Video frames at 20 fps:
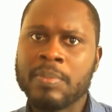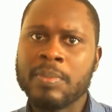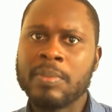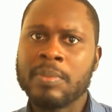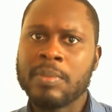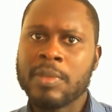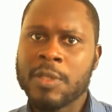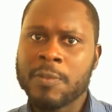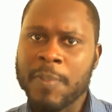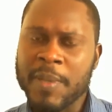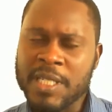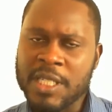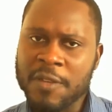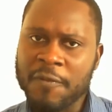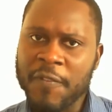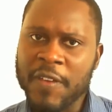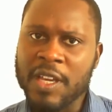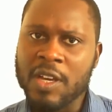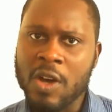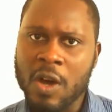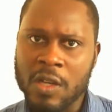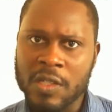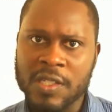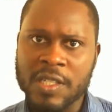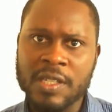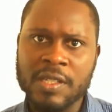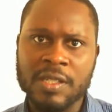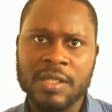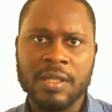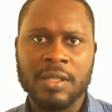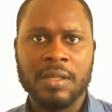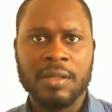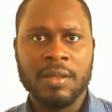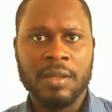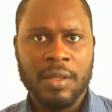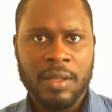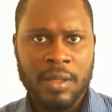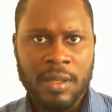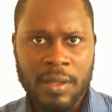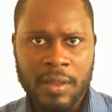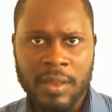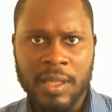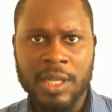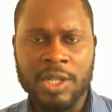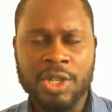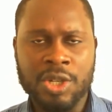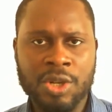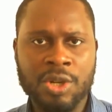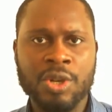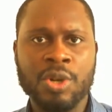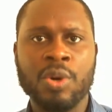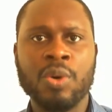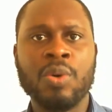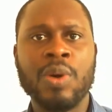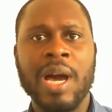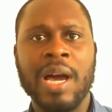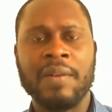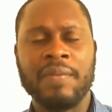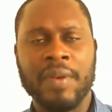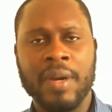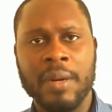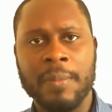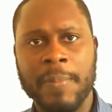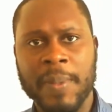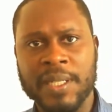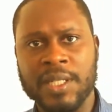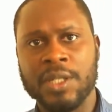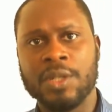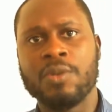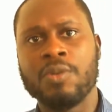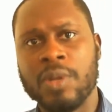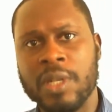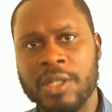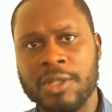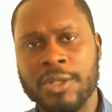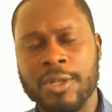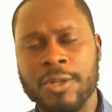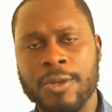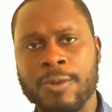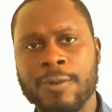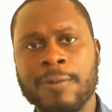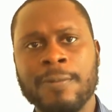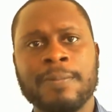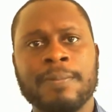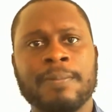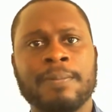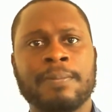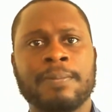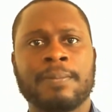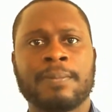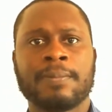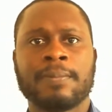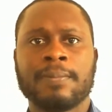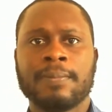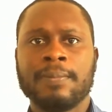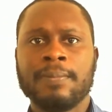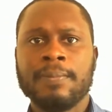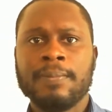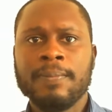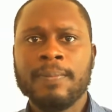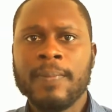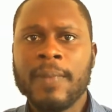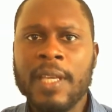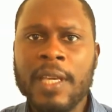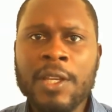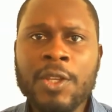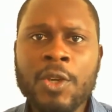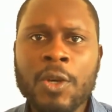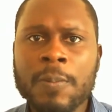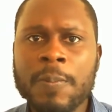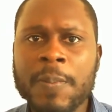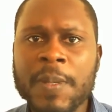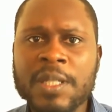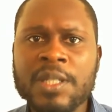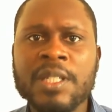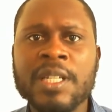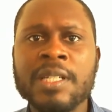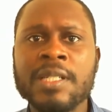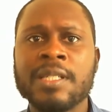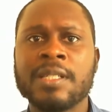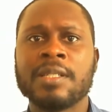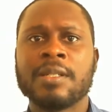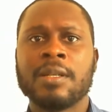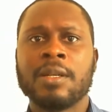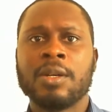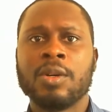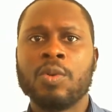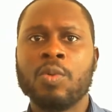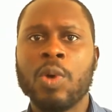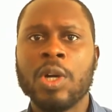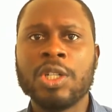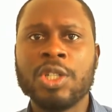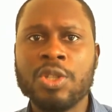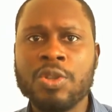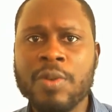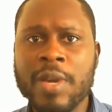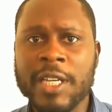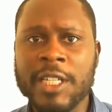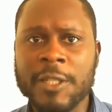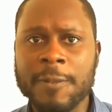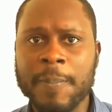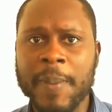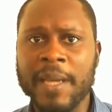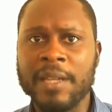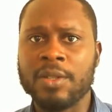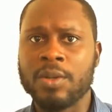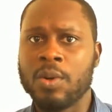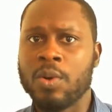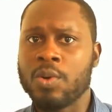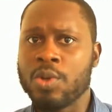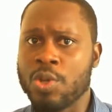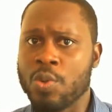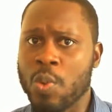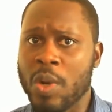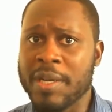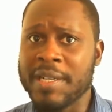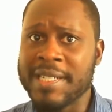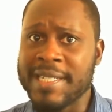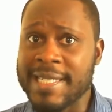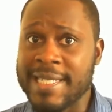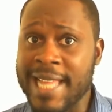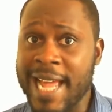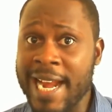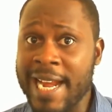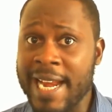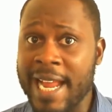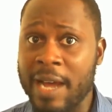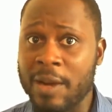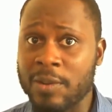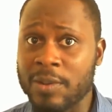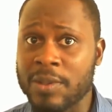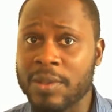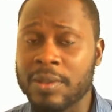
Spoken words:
specific courses that you know are very particular to you. In your business, what do you expect? Oh, you want to stand out.